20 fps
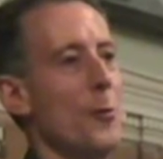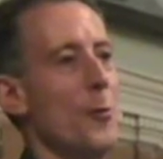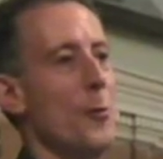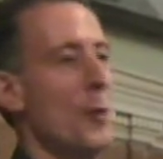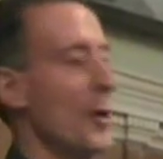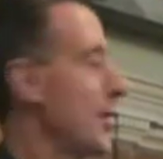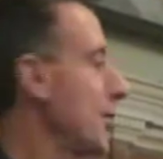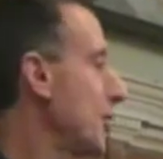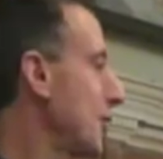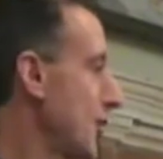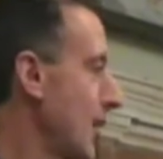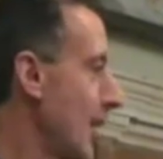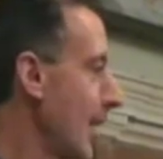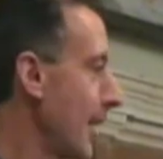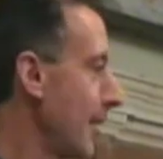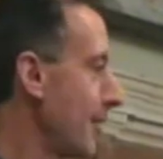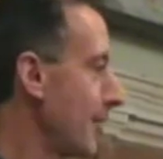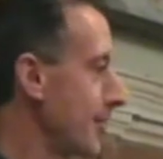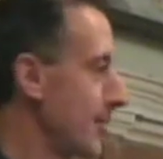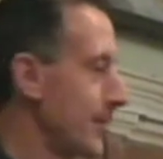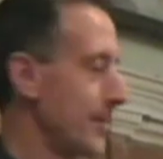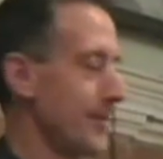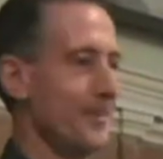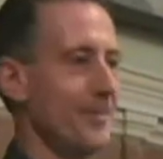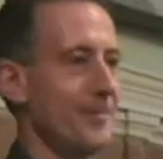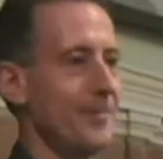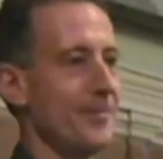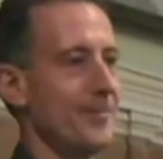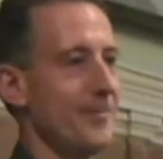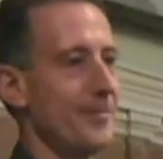What has changed?
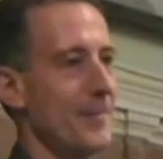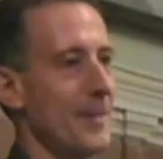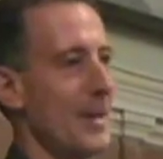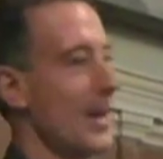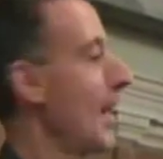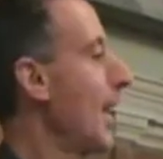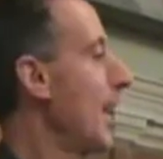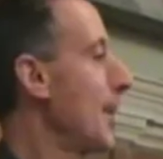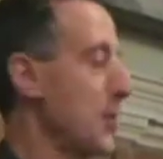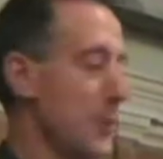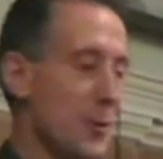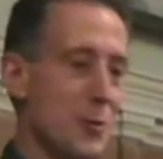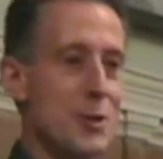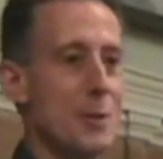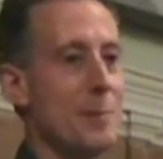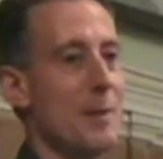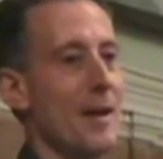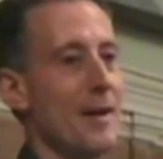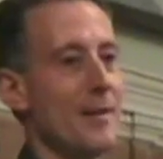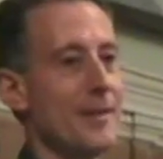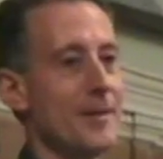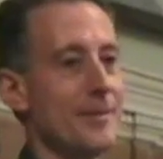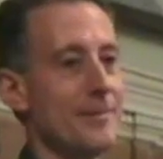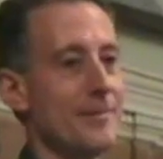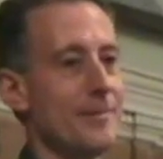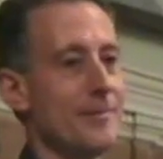A huge amount.